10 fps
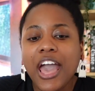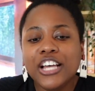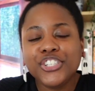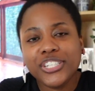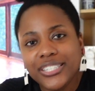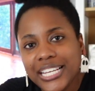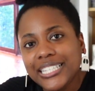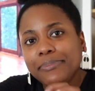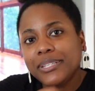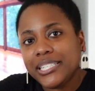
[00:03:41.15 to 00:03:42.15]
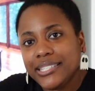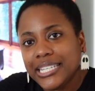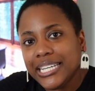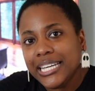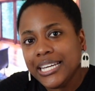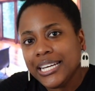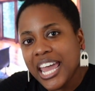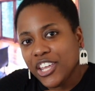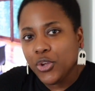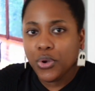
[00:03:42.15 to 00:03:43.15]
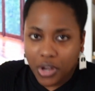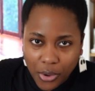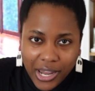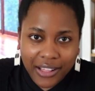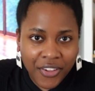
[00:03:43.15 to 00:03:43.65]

she sets up the scene and you know, like,